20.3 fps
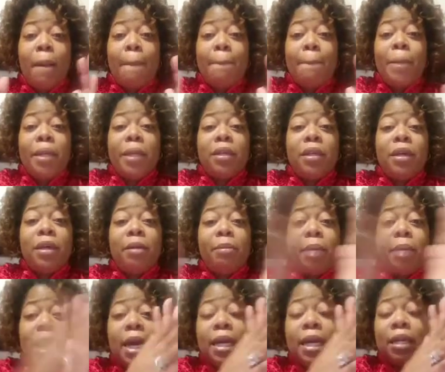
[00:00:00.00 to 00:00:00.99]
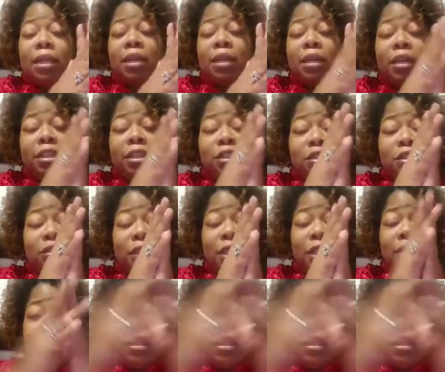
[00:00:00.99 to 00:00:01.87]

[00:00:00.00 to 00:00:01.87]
but their mind and their strength